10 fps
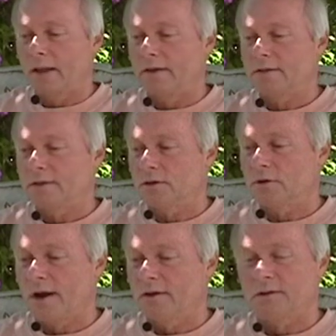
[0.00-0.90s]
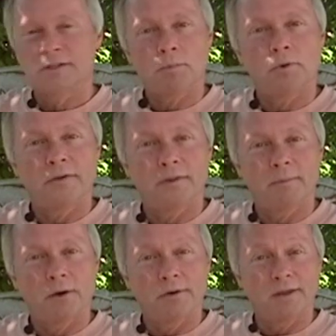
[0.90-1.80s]
at least in trying to separate
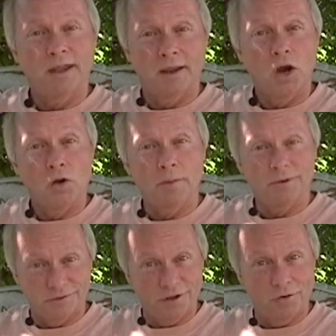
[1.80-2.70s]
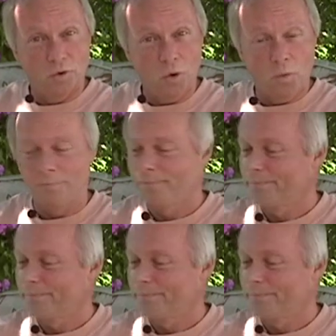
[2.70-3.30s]
them out and take care of them as they grow.